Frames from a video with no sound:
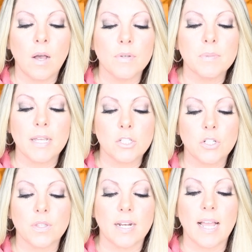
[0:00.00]
always make
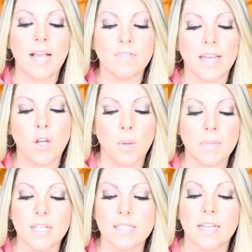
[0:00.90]
sure that I have that on
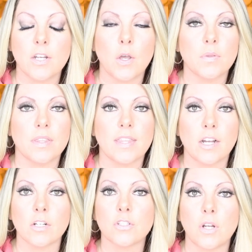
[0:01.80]
because I know that
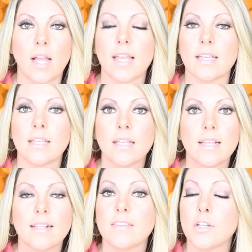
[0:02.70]
they're trying,
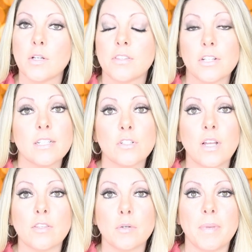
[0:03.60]
they're, they're gonna
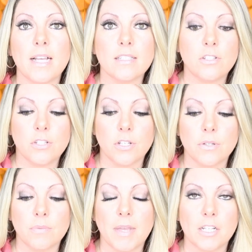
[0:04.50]
try their best
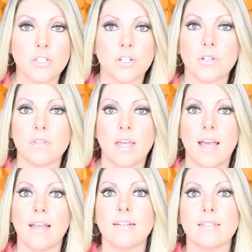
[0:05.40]
to make sure
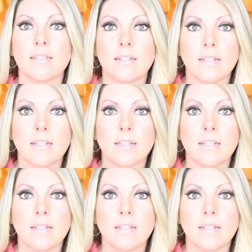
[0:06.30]
that